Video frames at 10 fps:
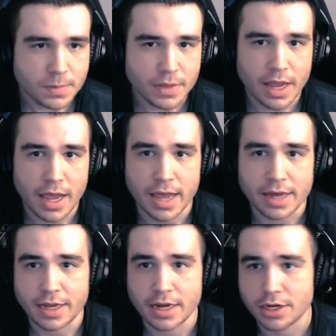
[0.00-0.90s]
And
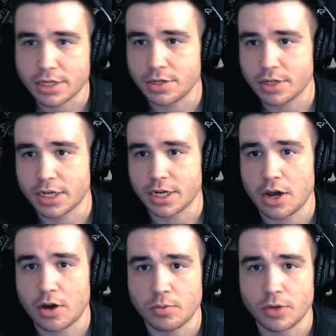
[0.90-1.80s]
here it's using
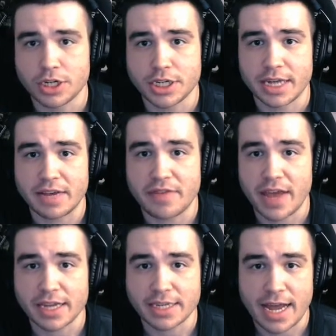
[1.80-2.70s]
Gnome, which is a
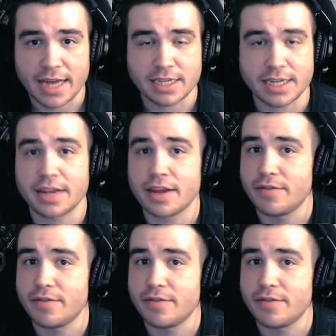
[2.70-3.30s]
fantastic,